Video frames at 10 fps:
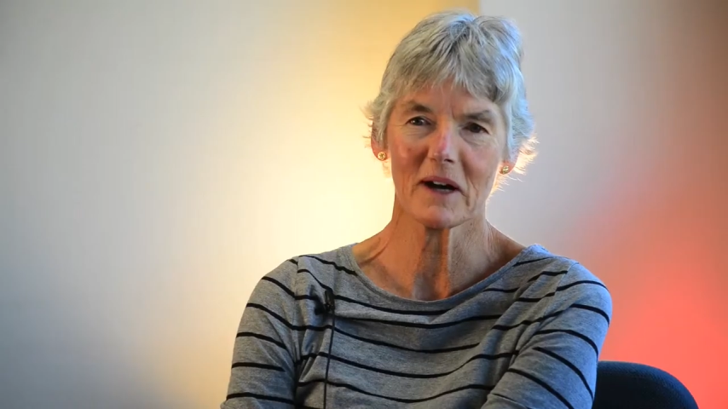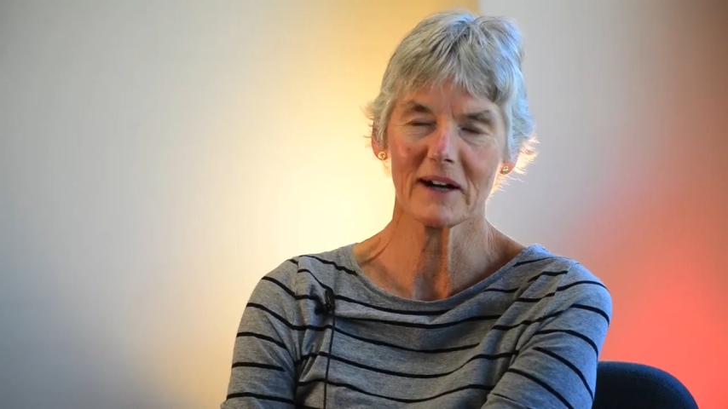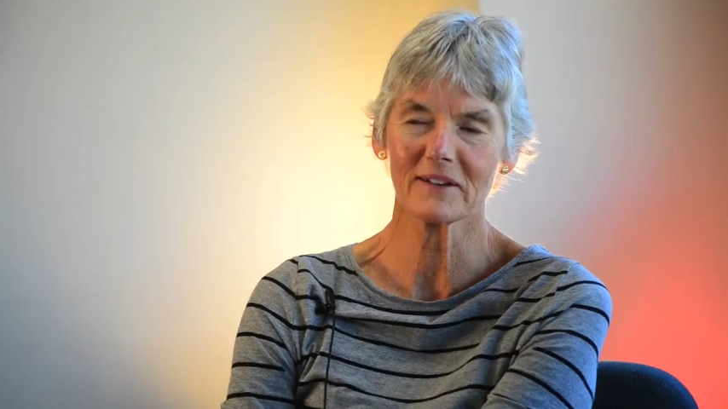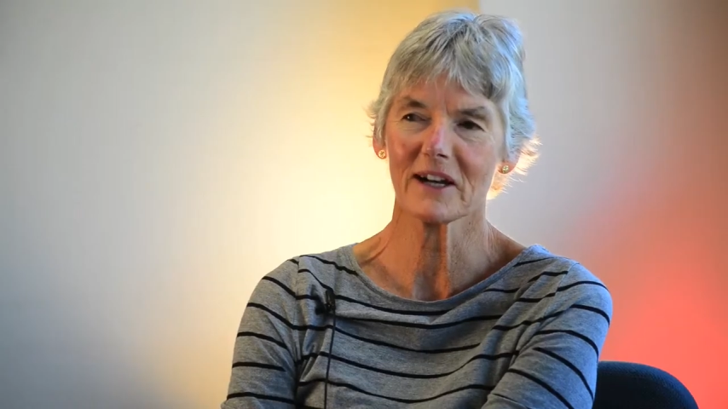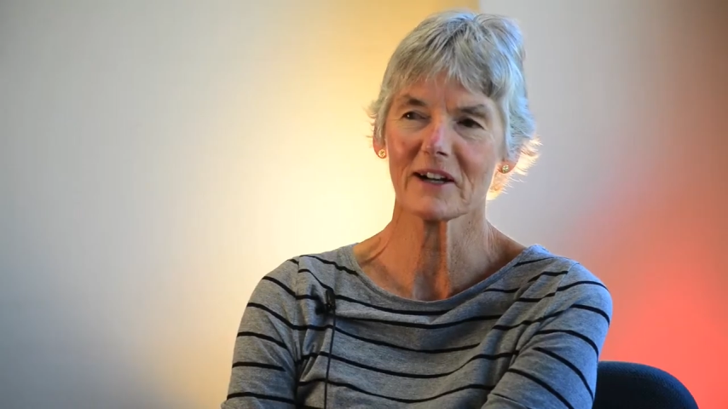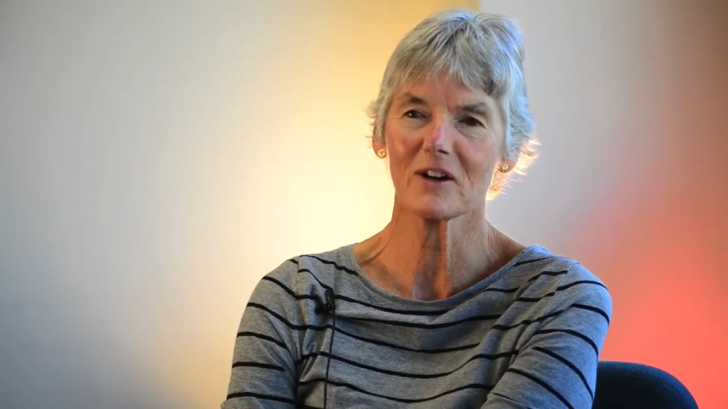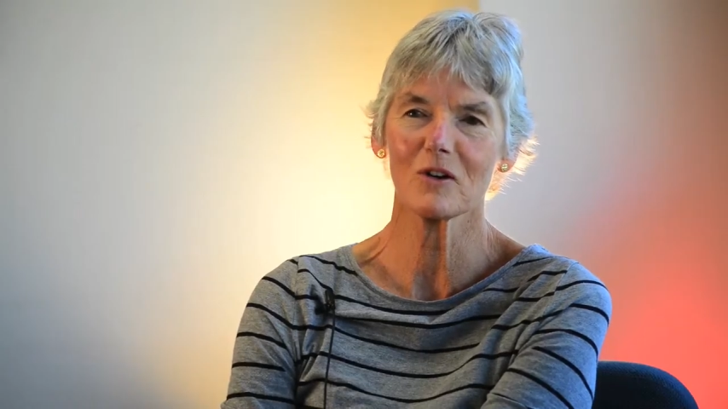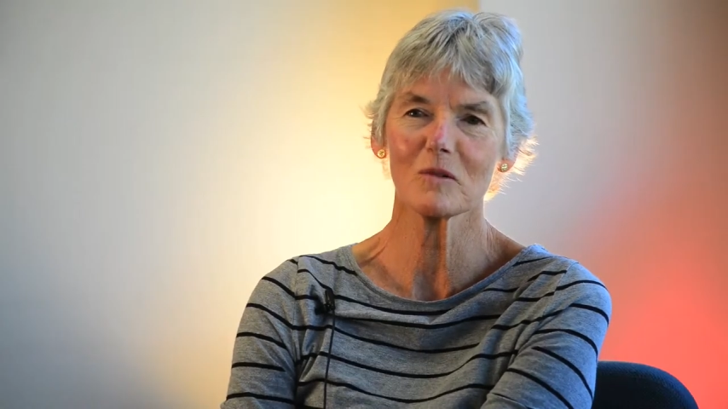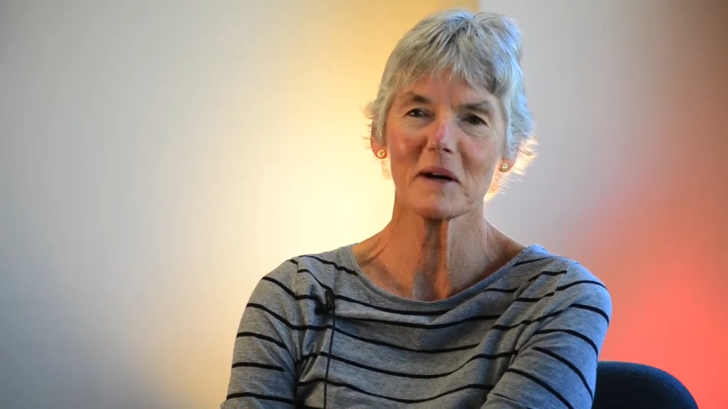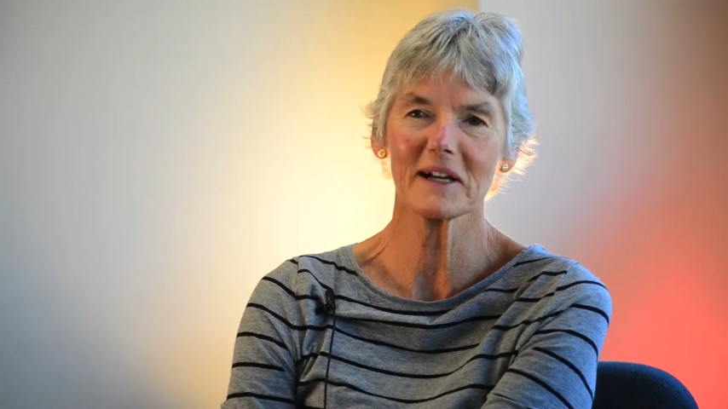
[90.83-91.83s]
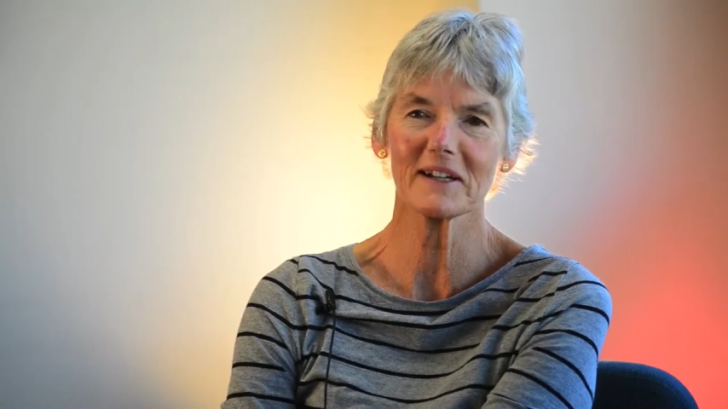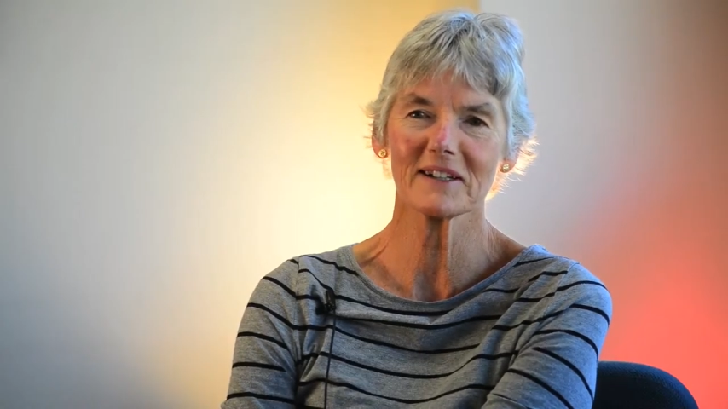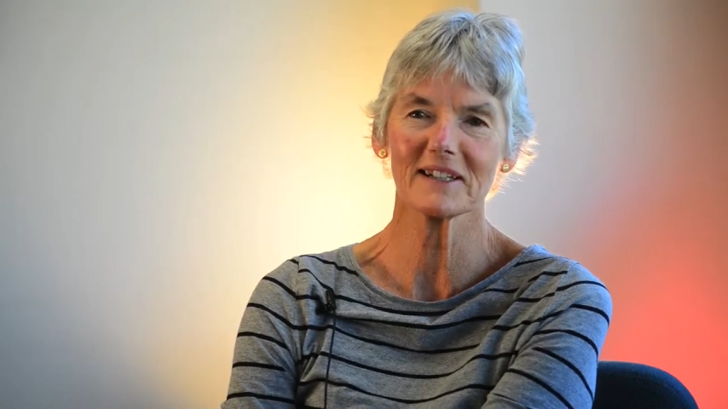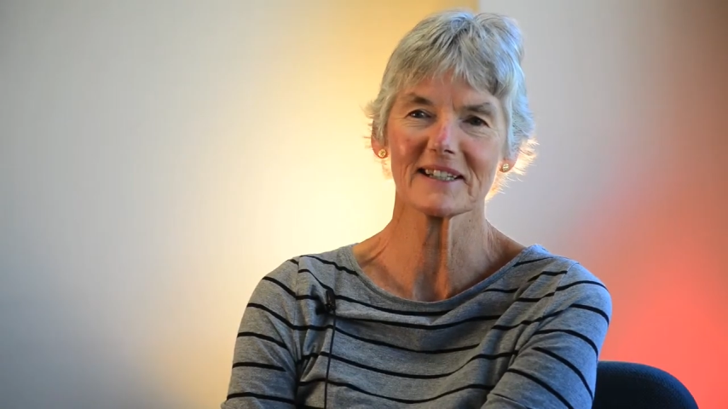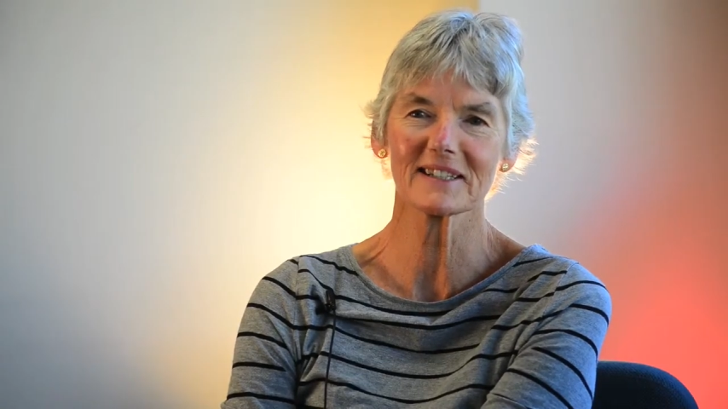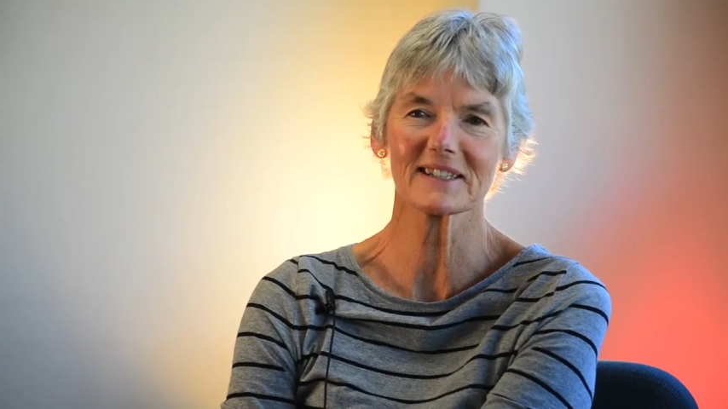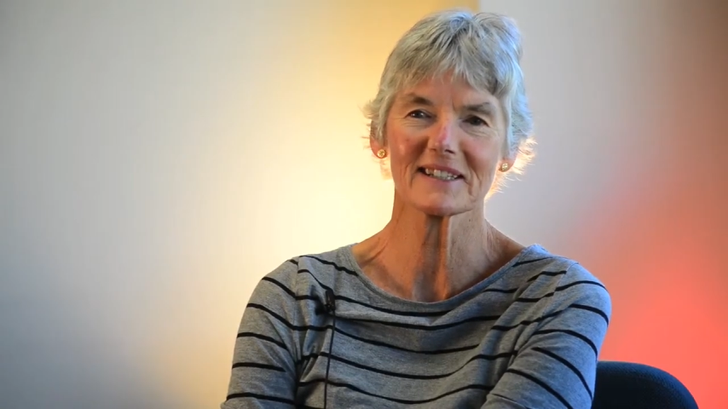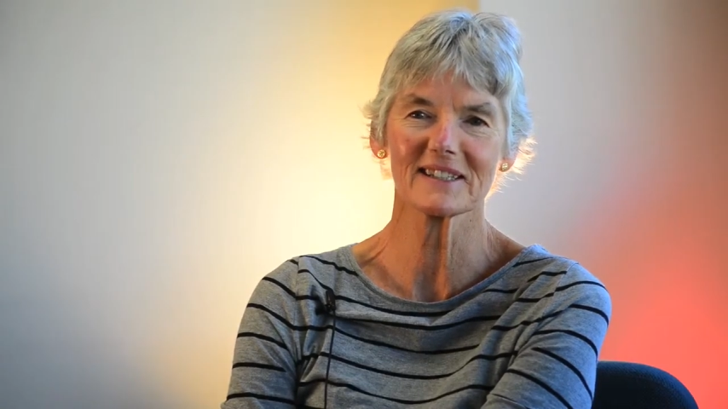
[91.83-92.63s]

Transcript: I thought, oh my goodness,